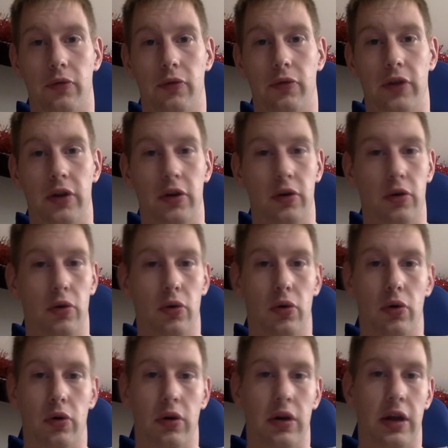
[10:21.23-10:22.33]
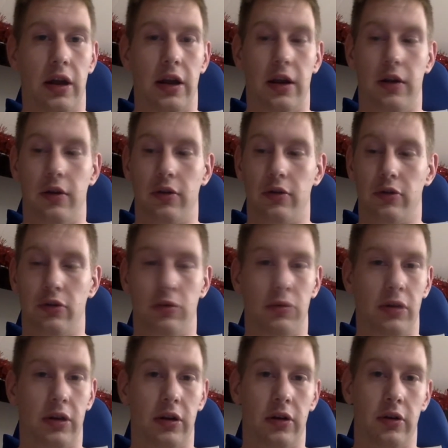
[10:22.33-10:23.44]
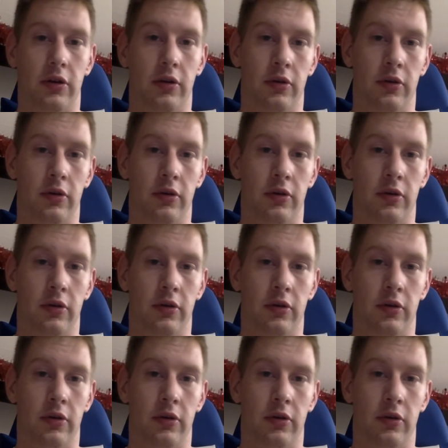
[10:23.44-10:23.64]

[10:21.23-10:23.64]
video or a something